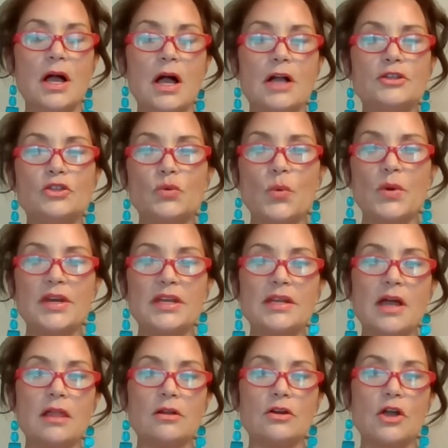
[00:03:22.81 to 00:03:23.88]
a $20
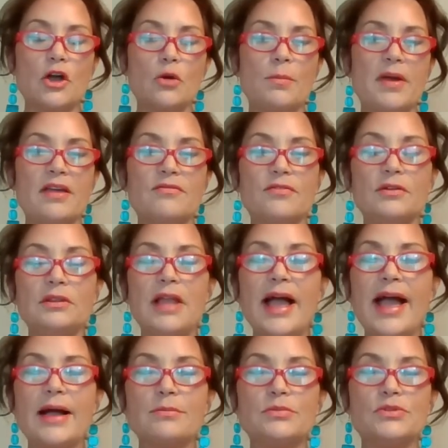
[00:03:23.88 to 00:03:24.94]
copay for
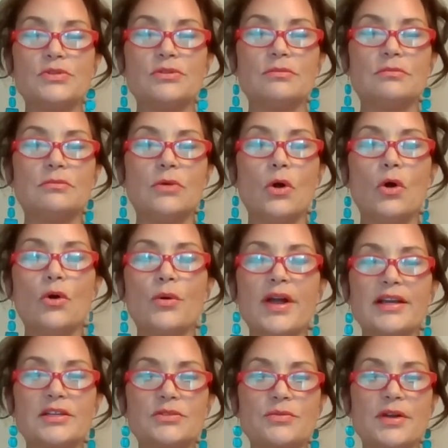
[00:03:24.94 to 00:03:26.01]
labs or
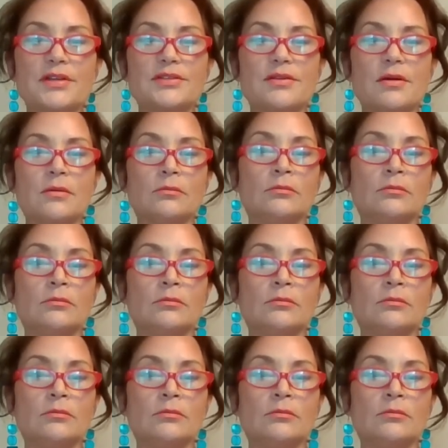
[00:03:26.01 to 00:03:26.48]
x-rays,